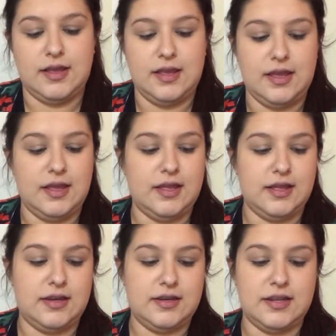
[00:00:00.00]

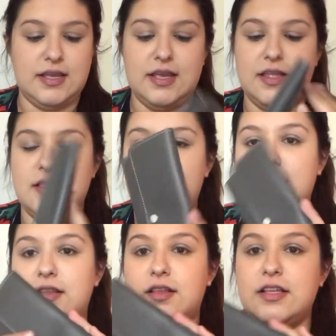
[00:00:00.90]
And and then
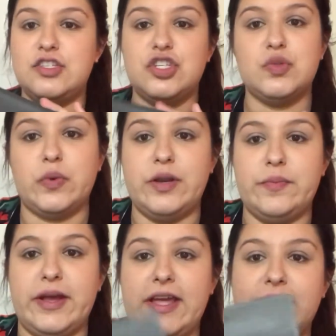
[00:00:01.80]
the, it's just one
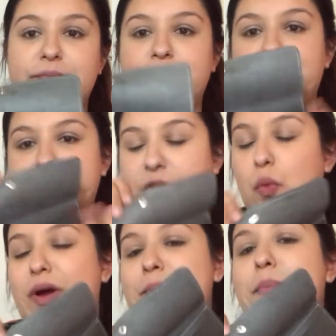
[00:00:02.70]
button,
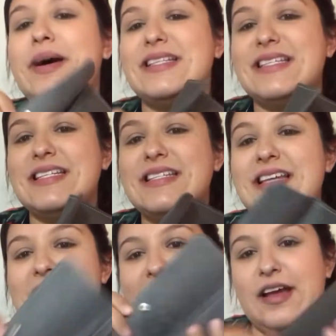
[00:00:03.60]
one button
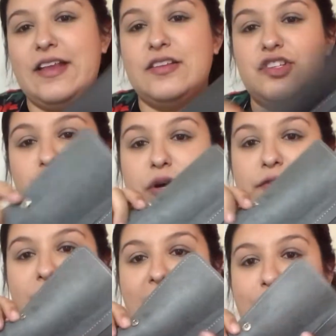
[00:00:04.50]
and just
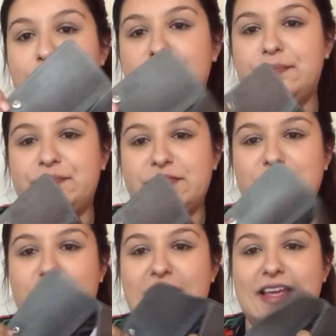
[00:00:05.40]
one flap.
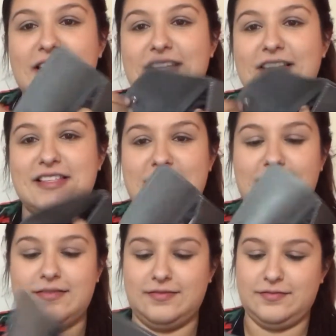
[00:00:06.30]
So I like it that it's like
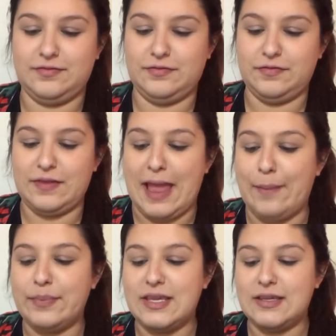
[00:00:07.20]

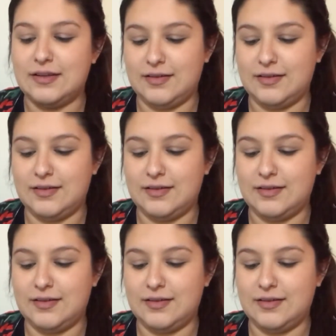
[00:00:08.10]
flappy.